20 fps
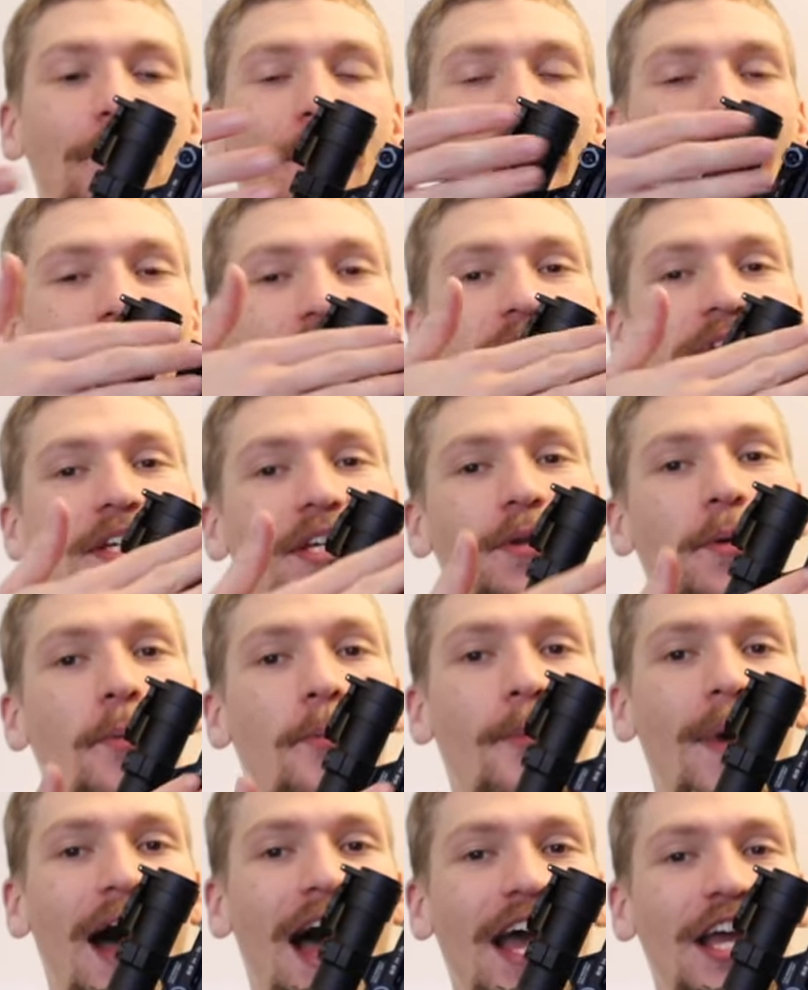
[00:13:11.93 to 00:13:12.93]
mounted
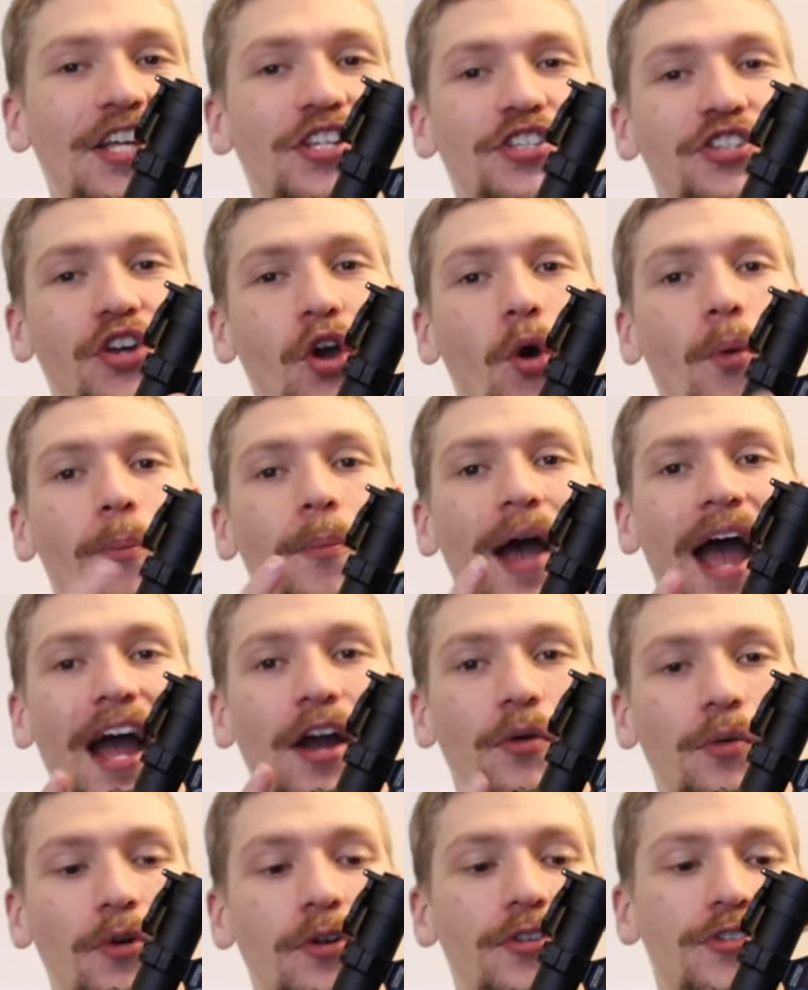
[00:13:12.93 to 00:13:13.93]
my scope
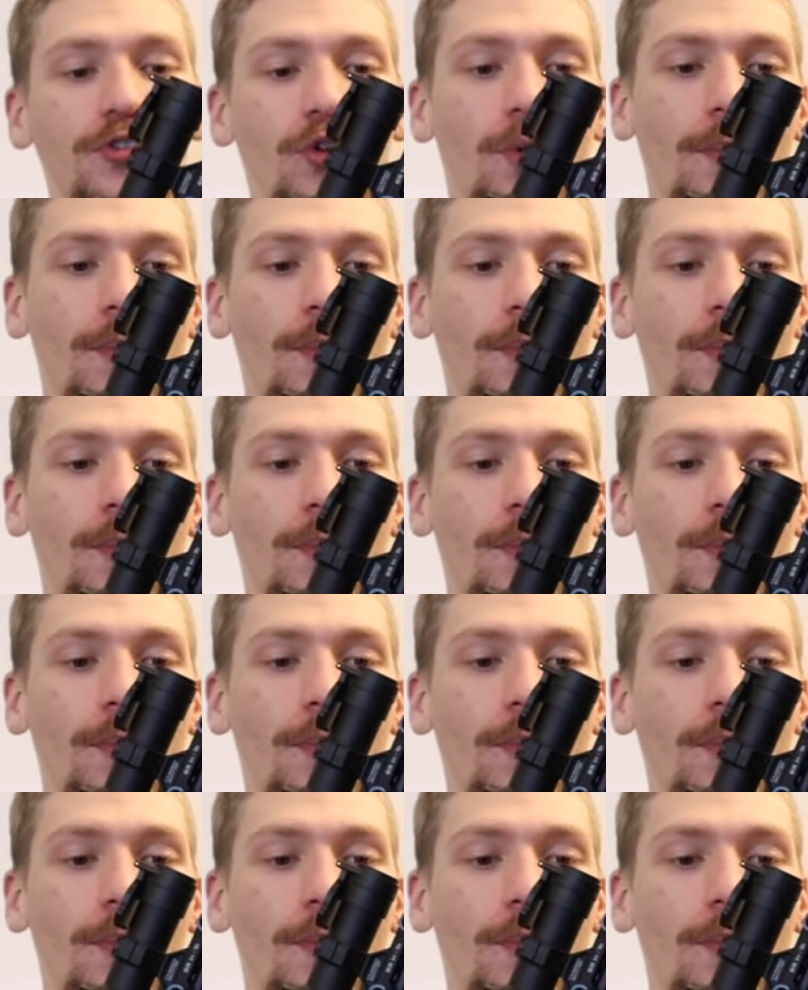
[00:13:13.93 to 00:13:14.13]
backwards,